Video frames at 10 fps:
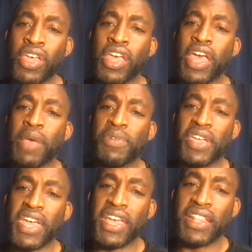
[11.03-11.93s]
I
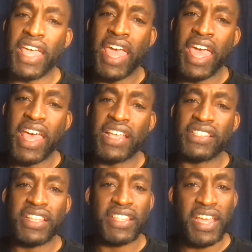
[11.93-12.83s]
began as
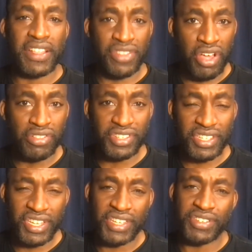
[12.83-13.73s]
the technology
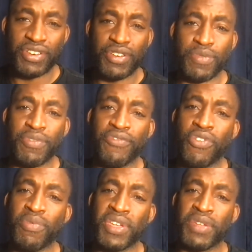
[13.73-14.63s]
teacher before
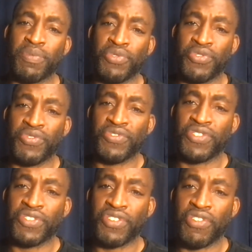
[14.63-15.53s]
being moved
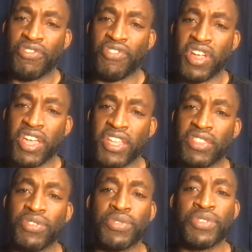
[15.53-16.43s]
to third grade
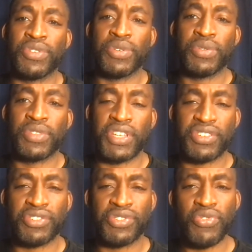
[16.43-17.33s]
due to
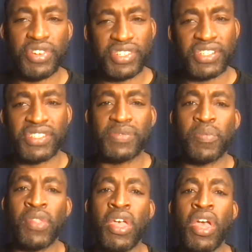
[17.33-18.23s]
teacher shortages.
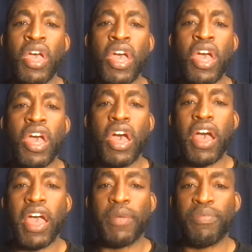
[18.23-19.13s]

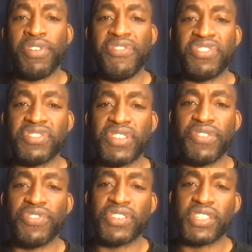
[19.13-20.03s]
I previously
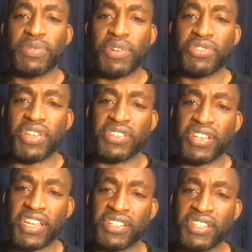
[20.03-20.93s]
was a special
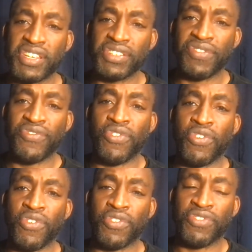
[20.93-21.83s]
education teacher
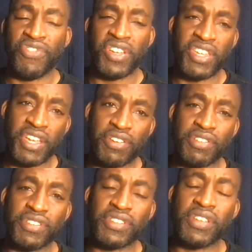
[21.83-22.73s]
for 3 years.